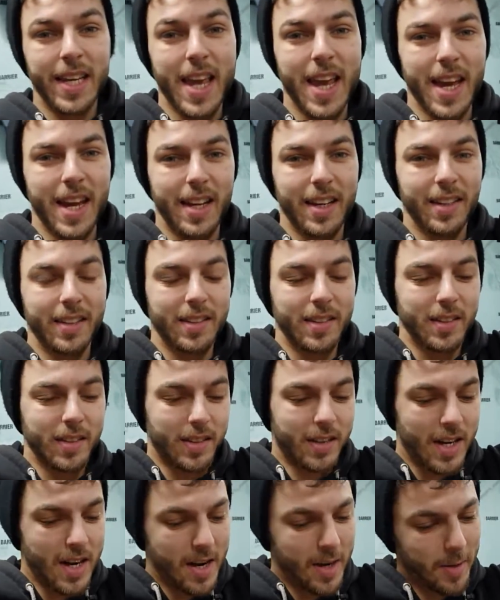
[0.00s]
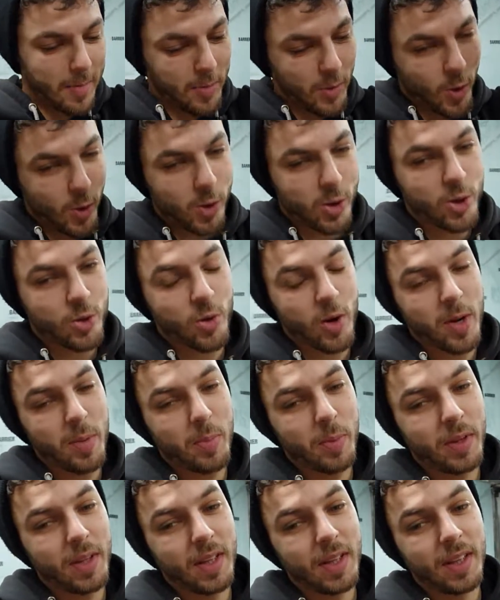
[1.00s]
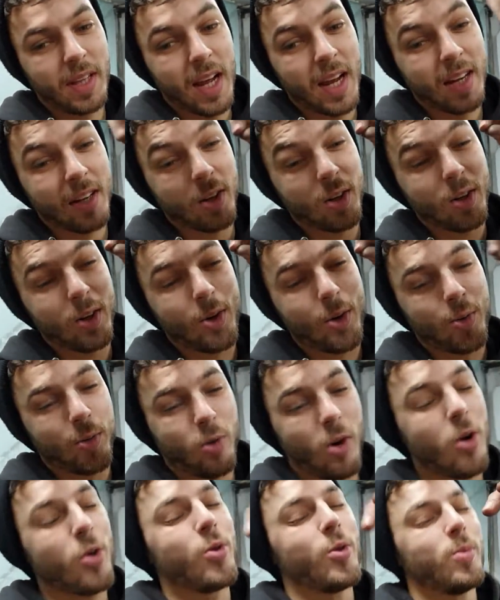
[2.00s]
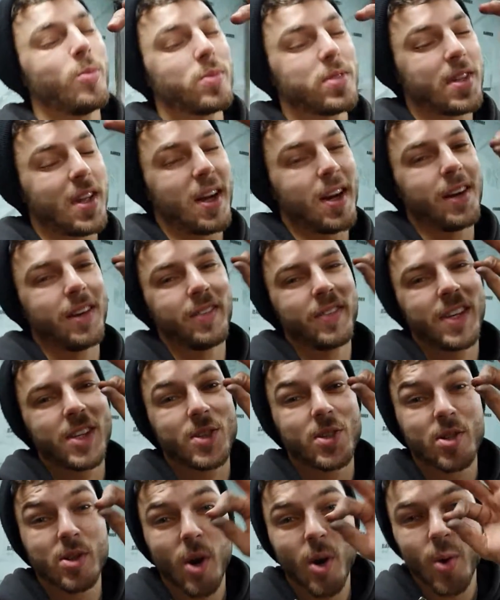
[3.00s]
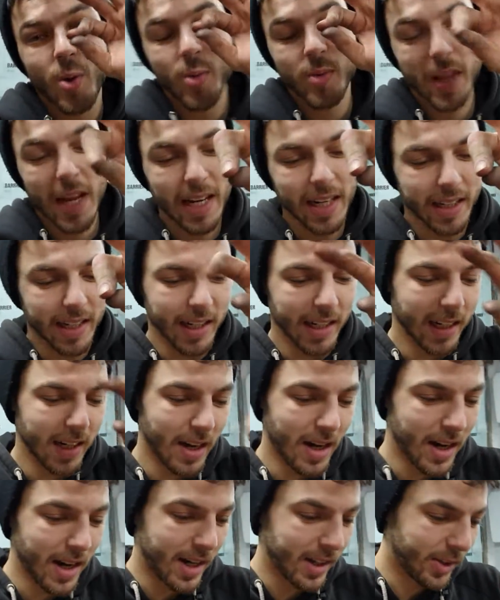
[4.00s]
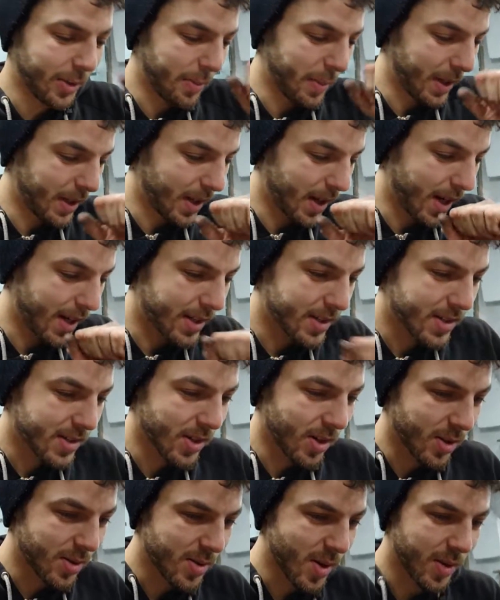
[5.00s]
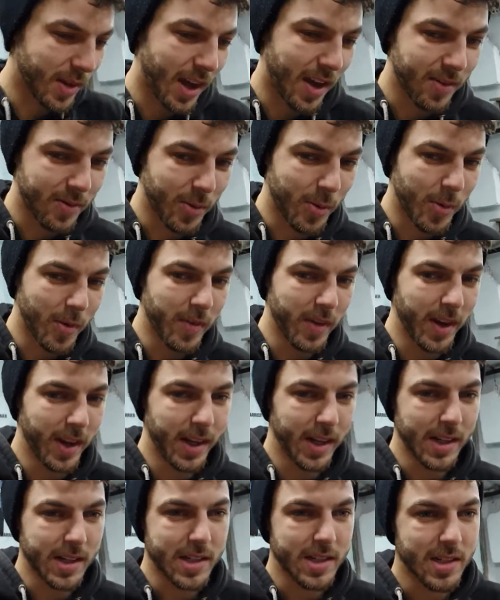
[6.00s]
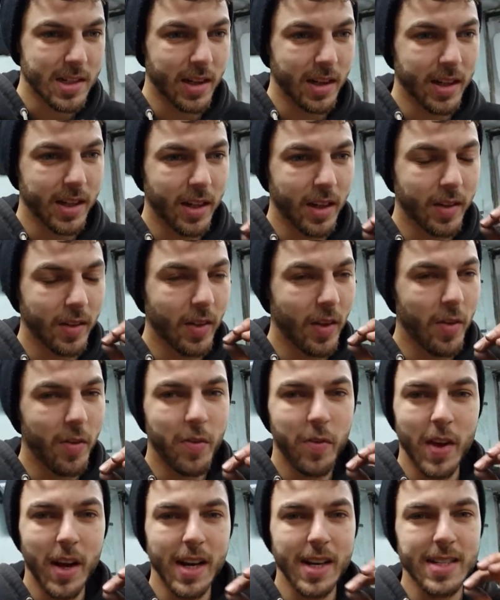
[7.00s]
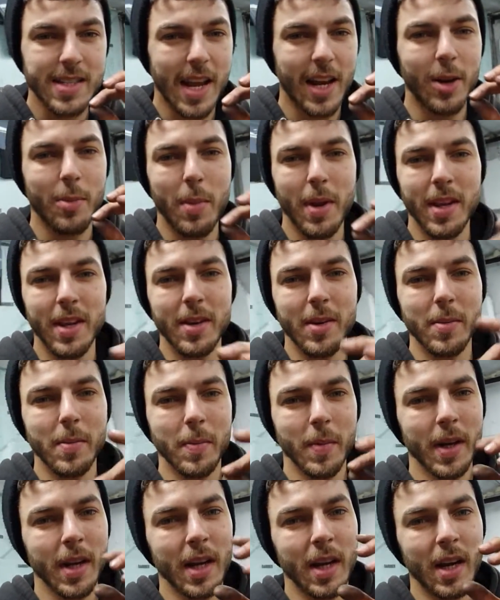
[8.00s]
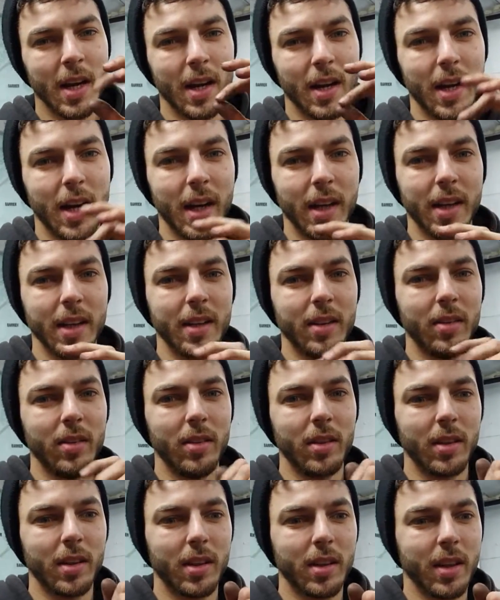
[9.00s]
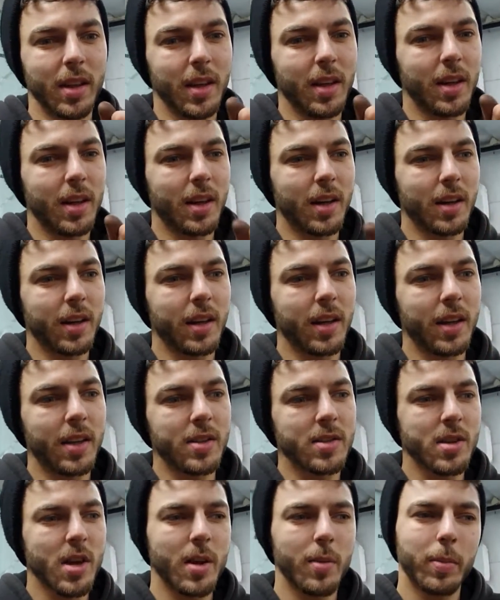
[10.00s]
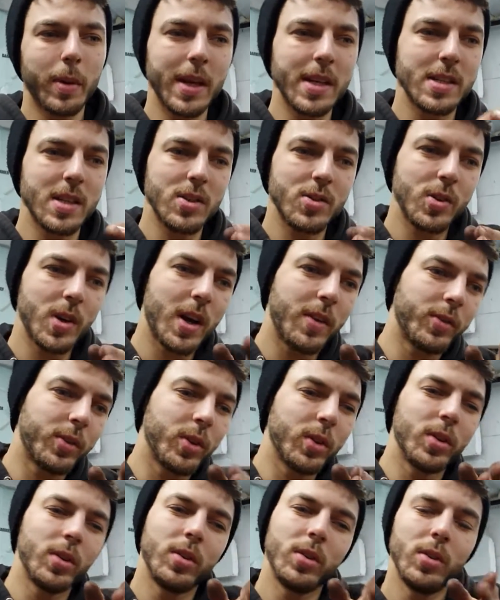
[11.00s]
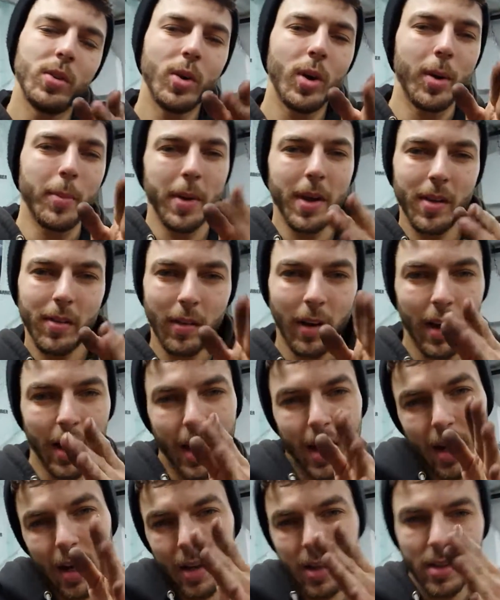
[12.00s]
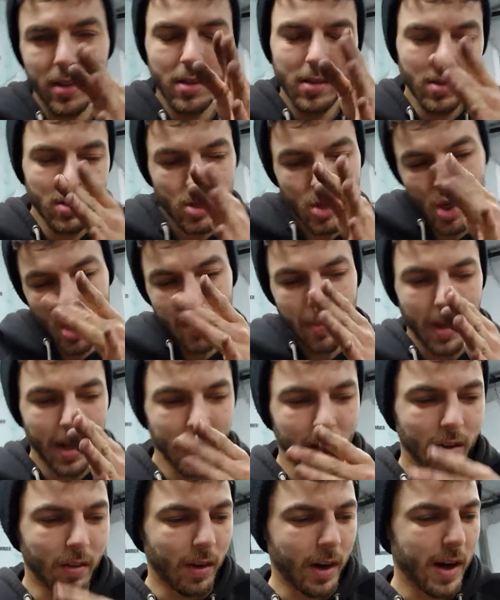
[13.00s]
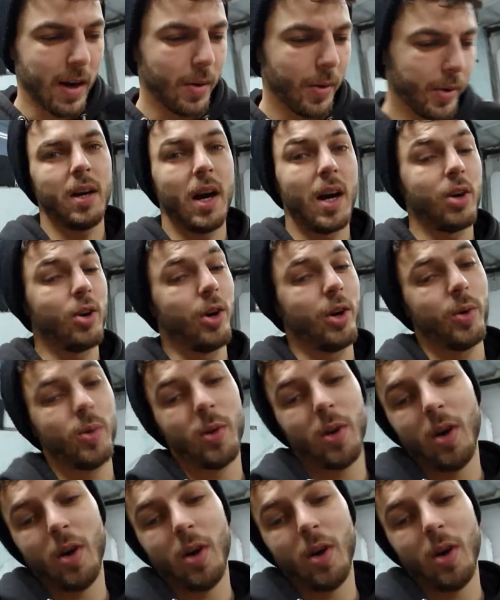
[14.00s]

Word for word: yeah, uh, door strip, that chrome stuff, it's so delicate. I have to be like so, so careful with it. It's like the thinnest aluminium and in certain places you have to do a bit of like jimmying around. I got it all